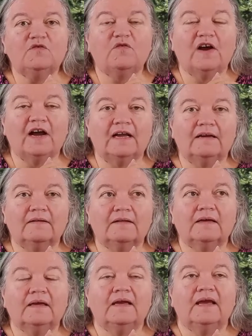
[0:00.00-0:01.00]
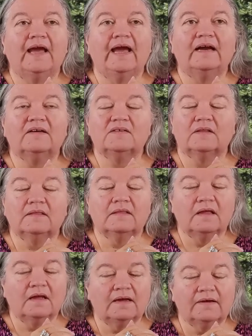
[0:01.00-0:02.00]
file has a
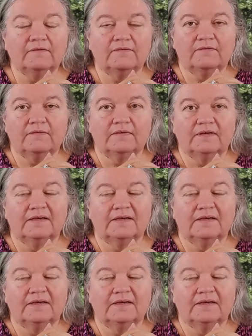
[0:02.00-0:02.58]
lot of